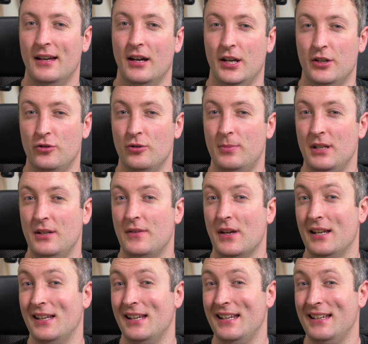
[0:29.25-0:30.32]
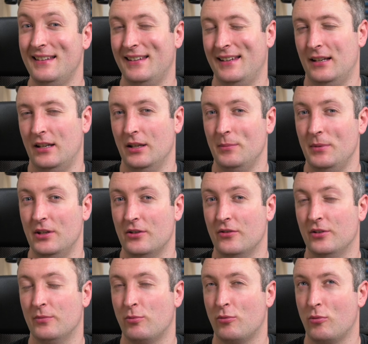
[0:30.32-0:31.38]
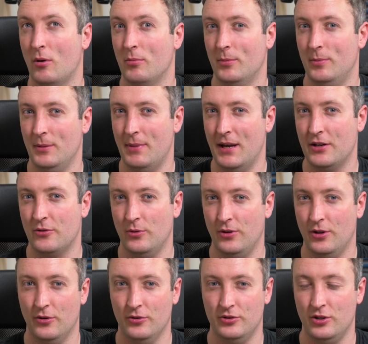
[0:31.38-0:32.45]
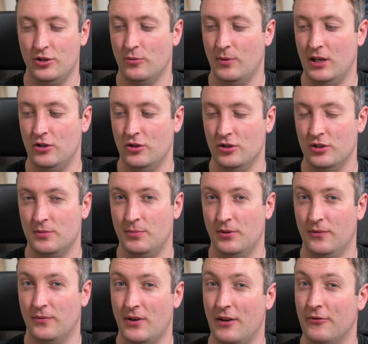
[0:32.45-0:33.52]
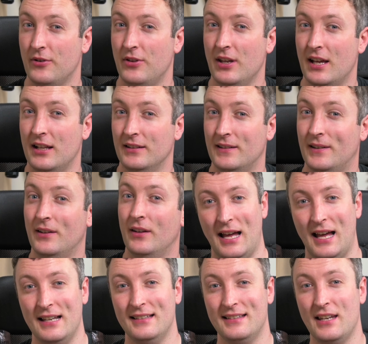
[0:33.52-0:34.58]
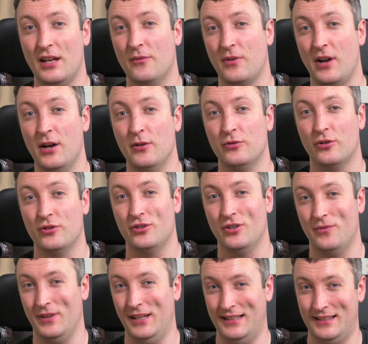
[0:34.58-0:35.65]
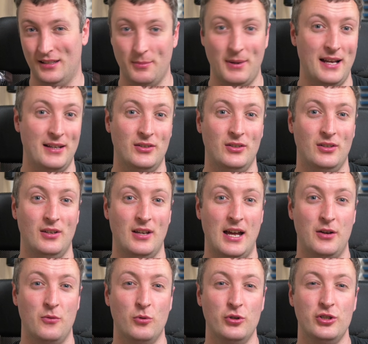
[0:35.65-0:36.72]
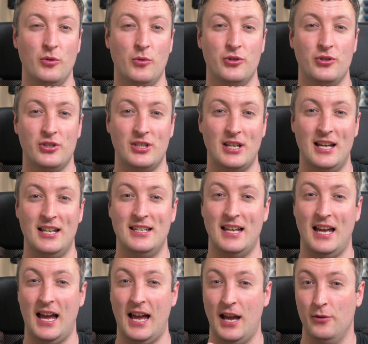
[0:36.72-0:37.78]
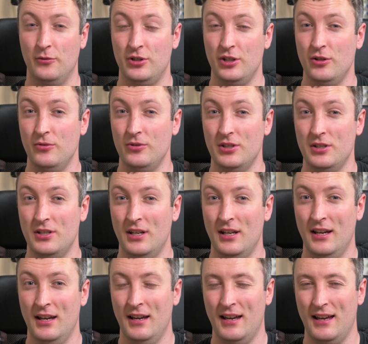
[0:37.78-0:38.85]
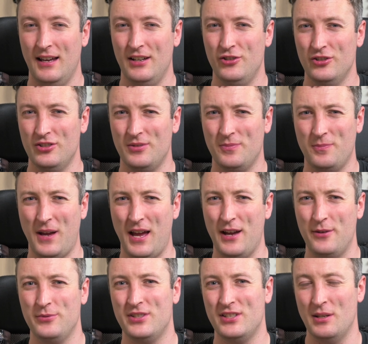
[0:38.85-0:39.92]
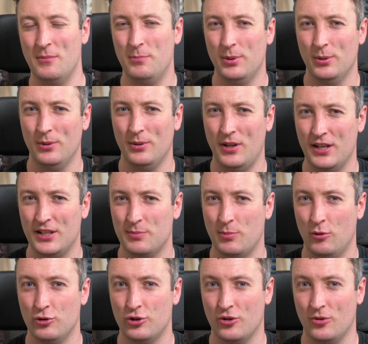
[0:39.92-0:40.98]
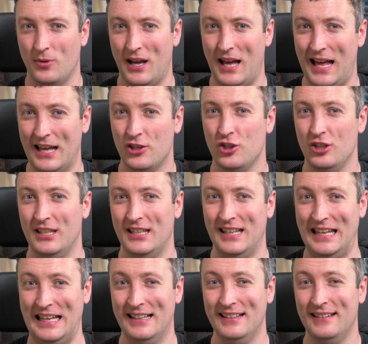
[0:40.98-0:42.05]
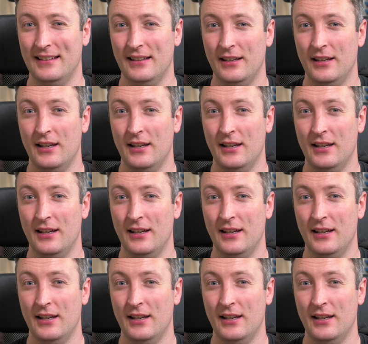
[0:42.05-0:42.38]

I do believe that an incident light meter is probably better in those situations, but for everything else, hands down for outdoor stuff, it's the best. And once you understand how to use it and just how simple exposure actually is,